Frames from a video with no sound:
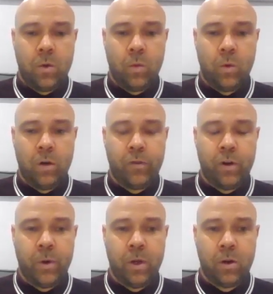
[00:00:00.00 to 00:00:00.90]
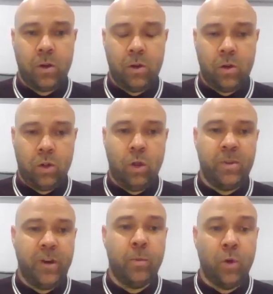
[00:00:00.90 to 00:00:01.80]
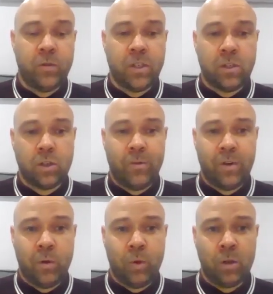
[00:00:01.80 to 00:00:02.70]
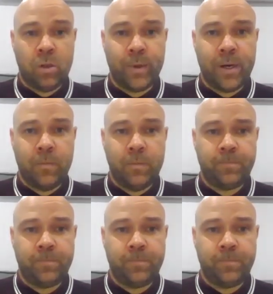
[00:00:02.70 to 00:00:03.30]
one of our club development officers is up for an award as well.